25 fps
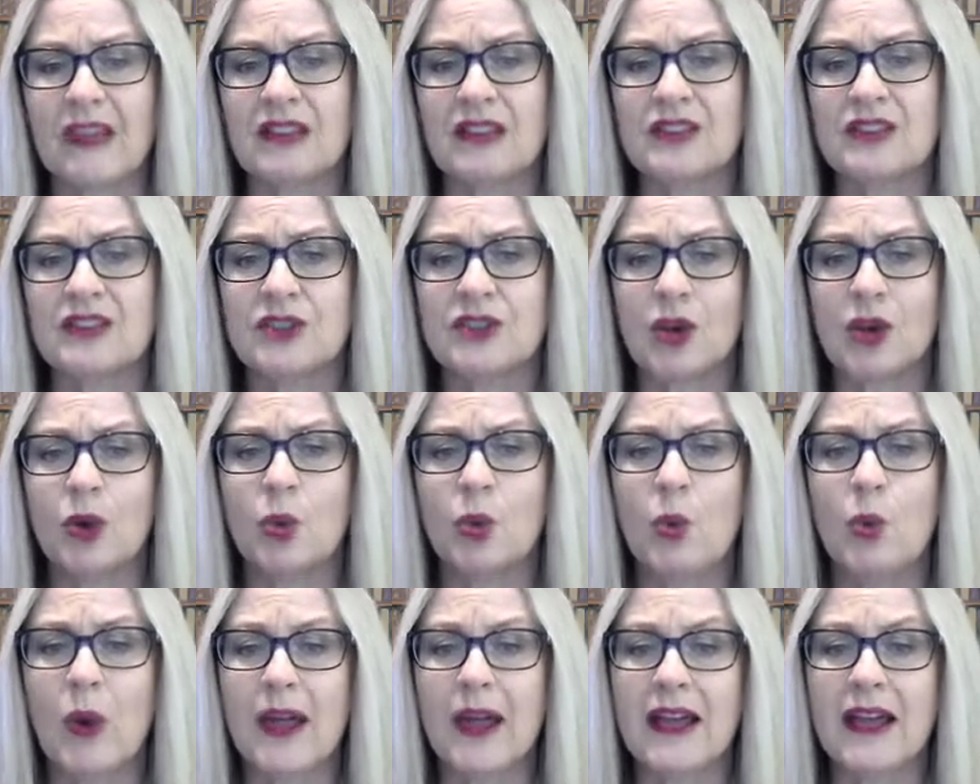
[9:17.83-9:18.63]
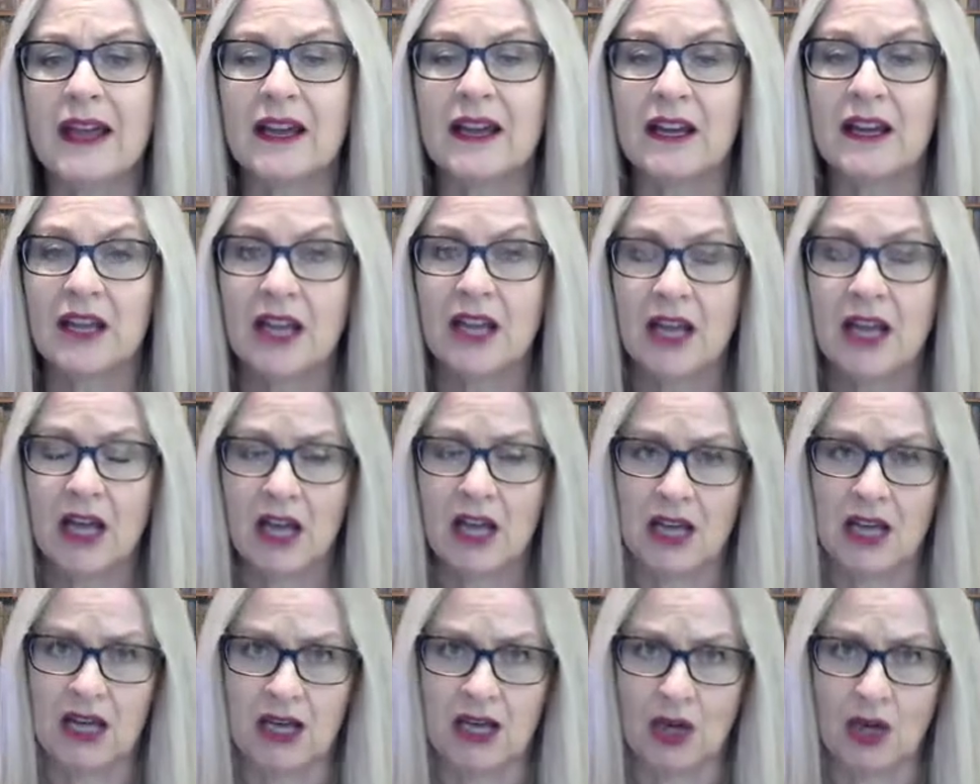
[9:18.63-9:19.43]
so where
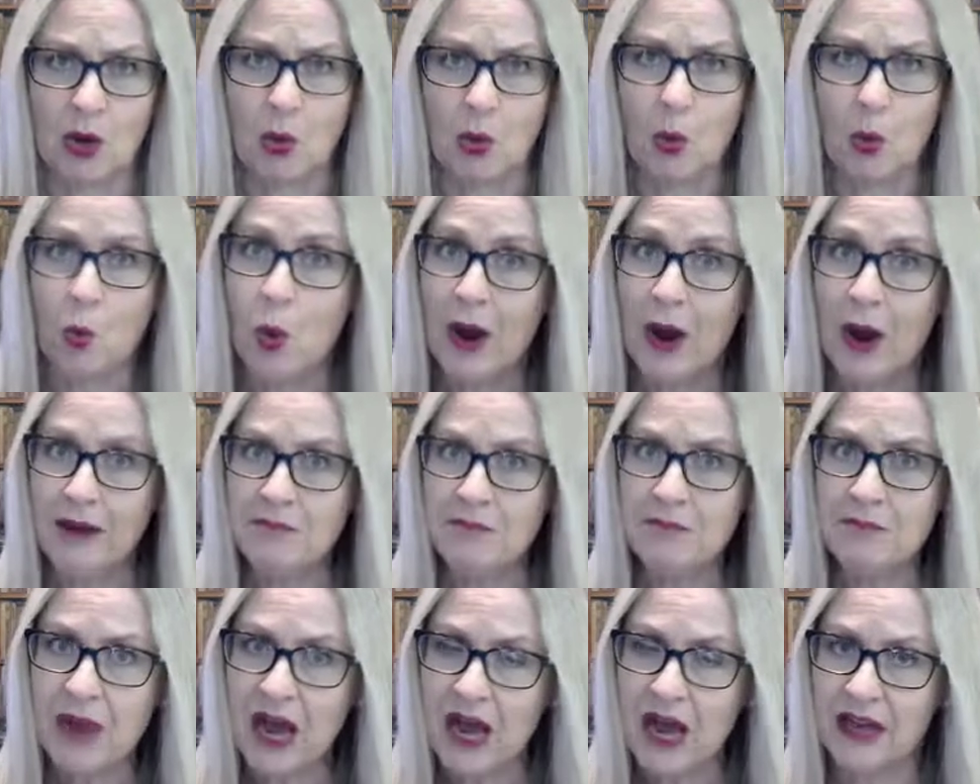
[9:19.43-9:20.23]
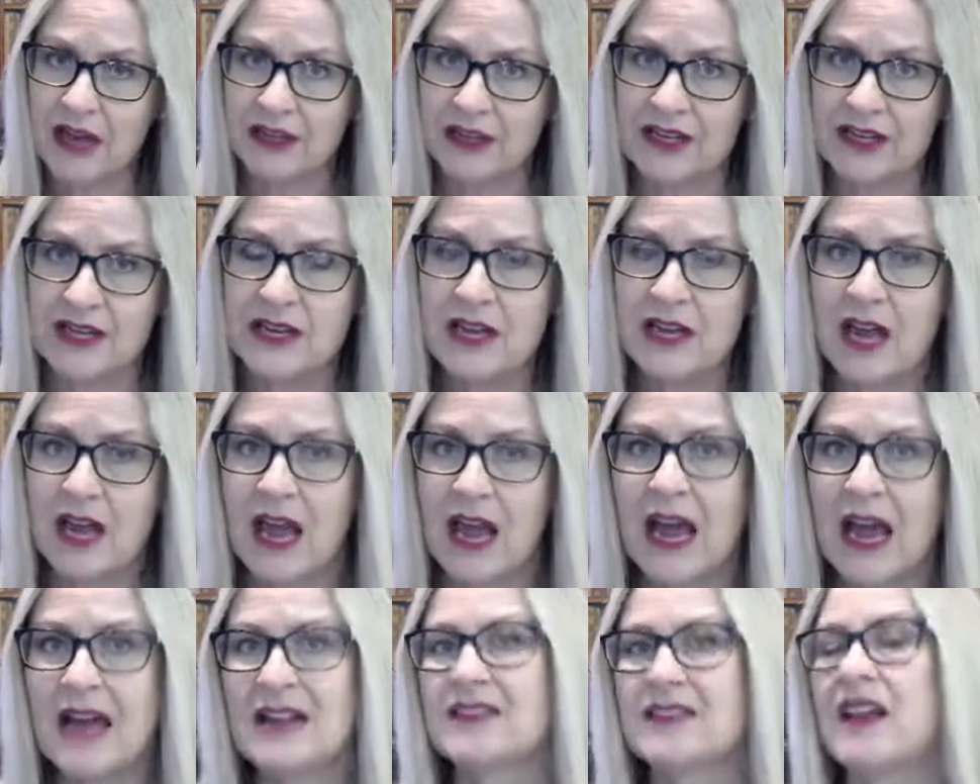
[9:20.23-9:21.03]
one party
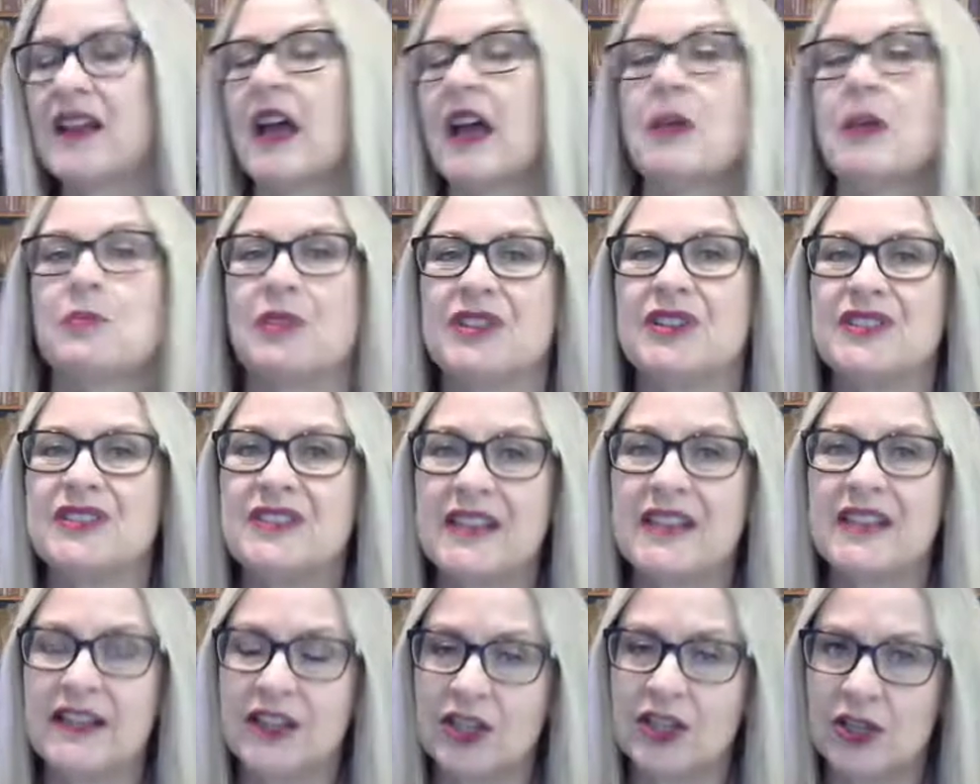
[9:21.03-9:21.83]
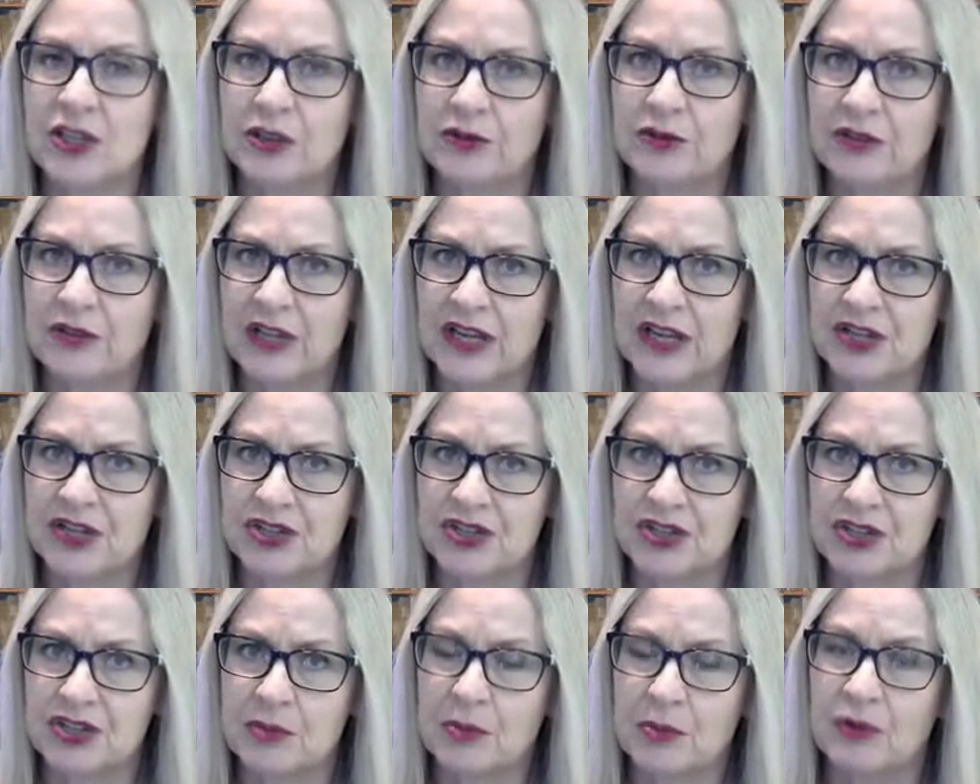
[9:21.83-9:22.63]
has a particular
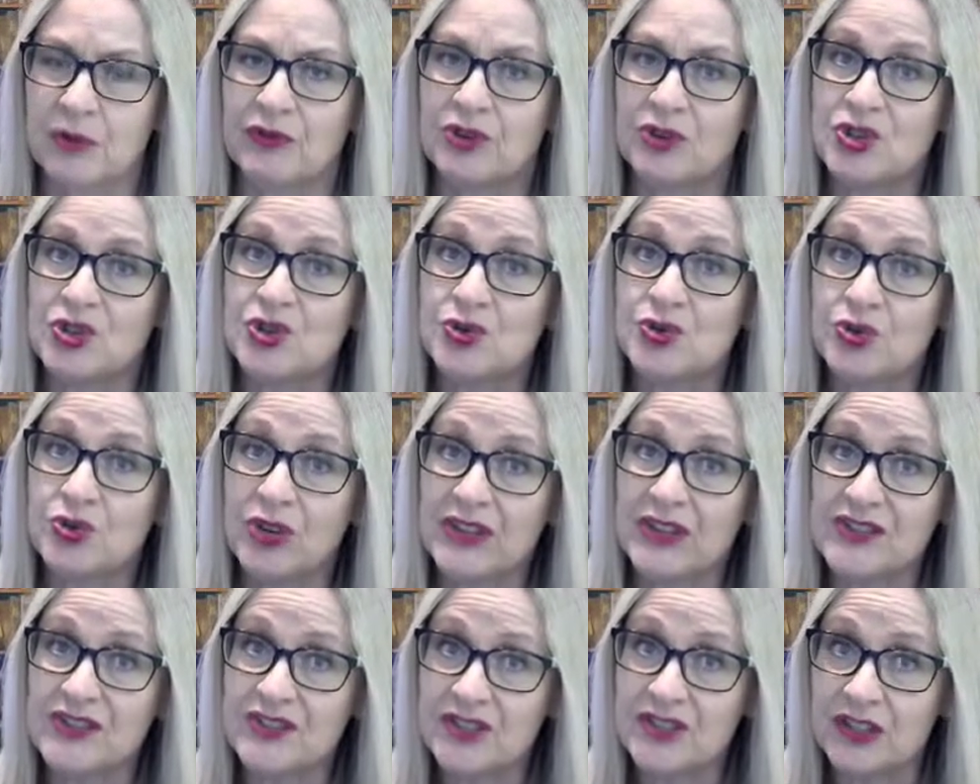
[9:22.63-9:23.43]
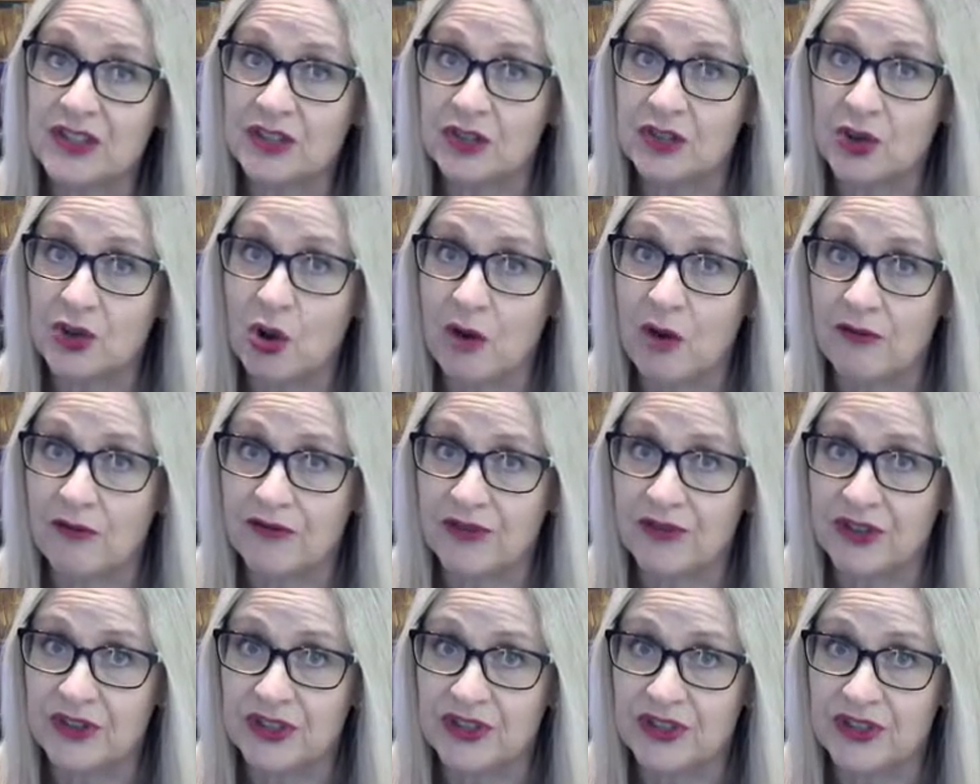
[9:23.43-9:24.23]
relationship of trust and
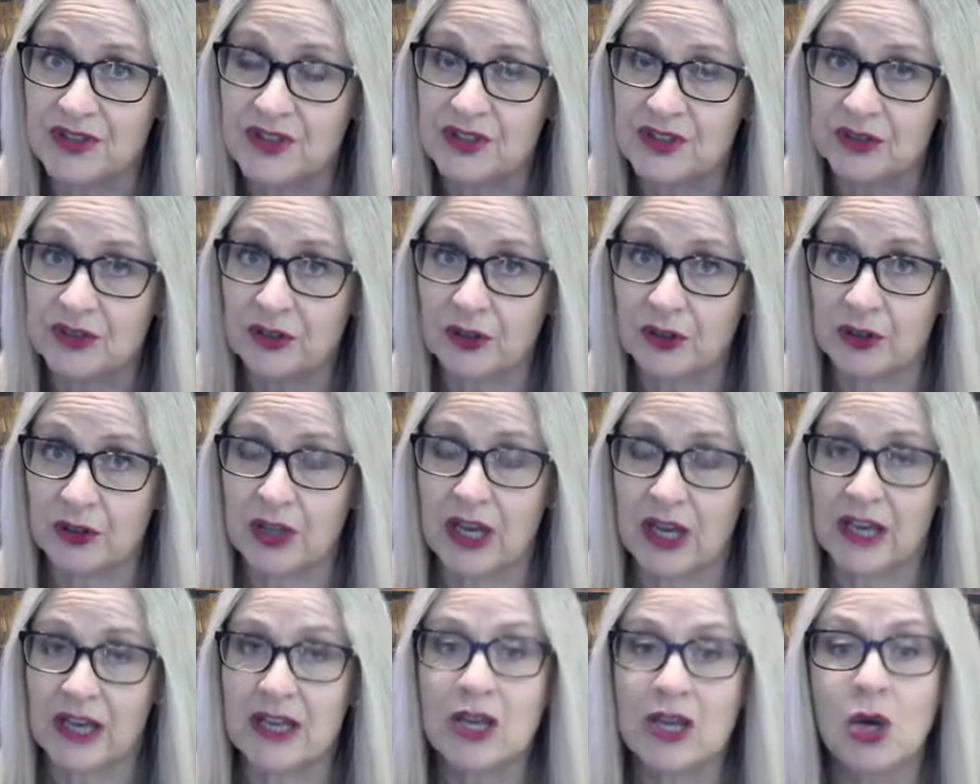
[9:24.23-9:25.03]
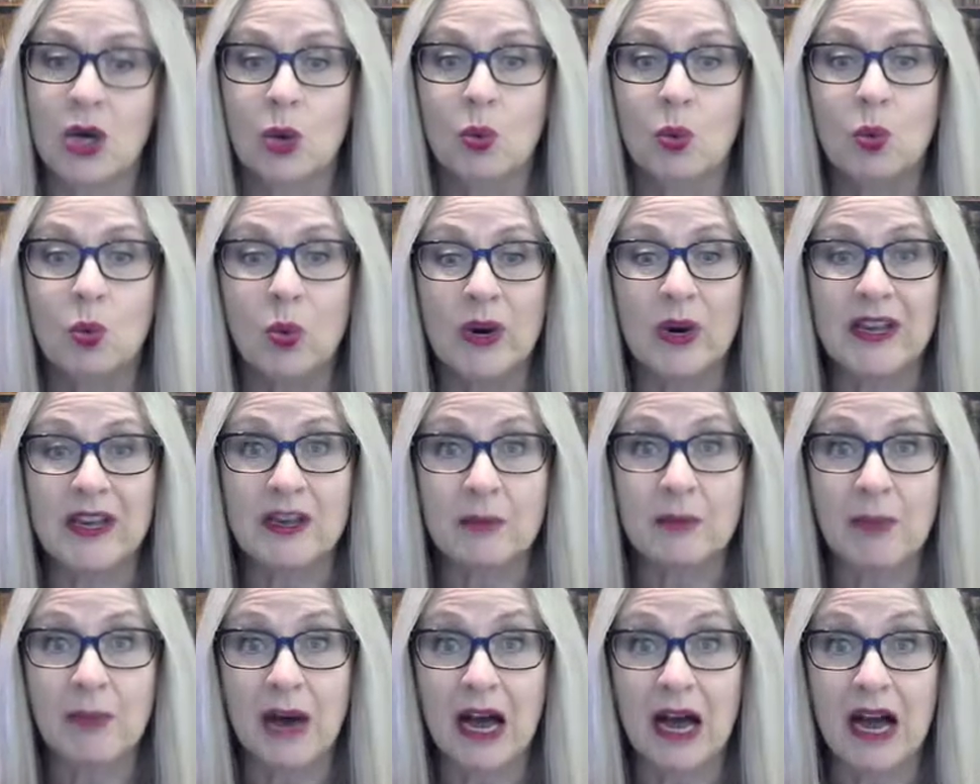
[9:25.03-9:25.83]
confidence, okay,
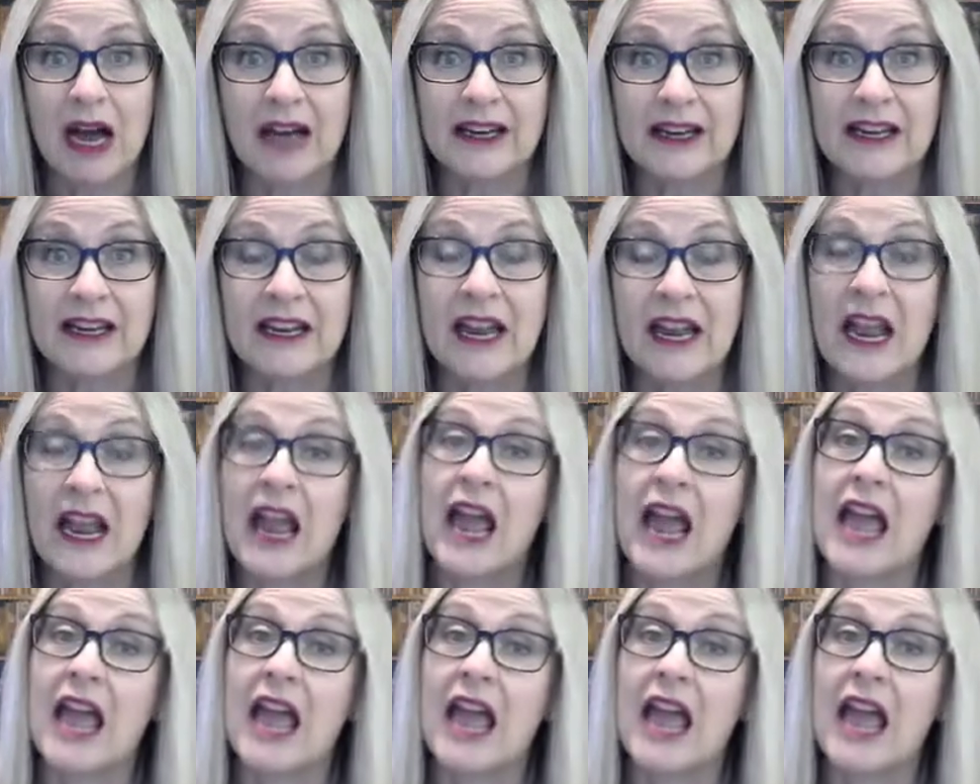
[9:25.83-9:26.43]
weak party,